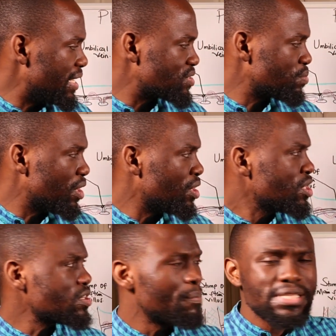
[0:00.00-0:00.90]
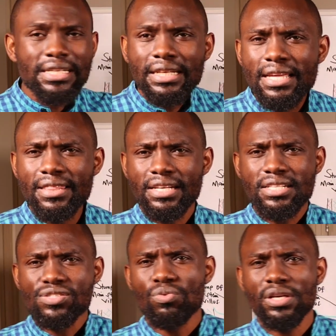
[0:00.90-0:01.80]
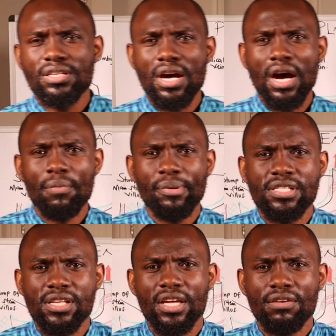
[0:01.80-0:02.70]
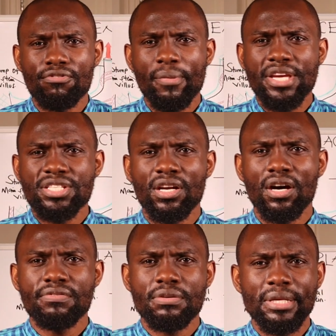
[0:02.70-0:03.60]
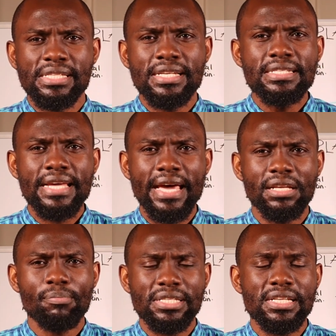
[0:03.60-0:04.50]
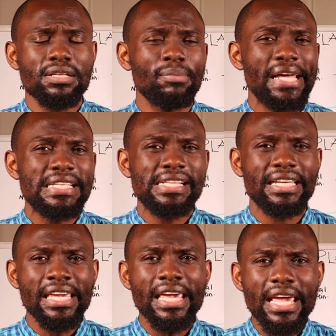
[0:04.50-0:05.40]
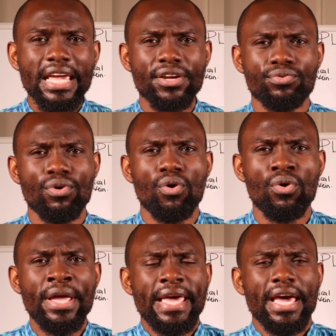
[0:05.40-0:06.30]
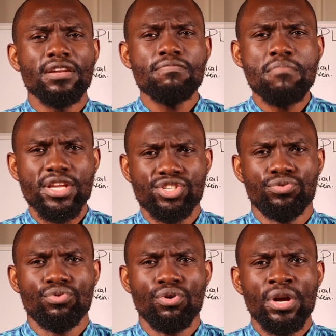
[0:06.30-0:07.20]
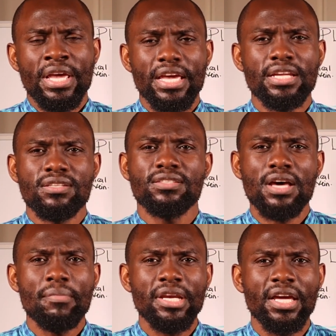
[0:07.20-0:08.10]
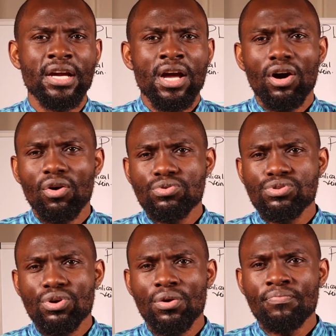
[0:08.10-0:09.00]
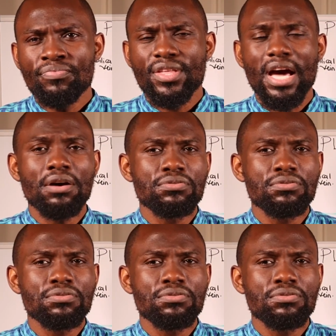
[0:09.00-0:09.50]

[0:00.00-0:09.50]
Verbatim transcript: as well. So basically, that is what happens in the formation of the placenta, and the placenta plays a key role and major role in determining also the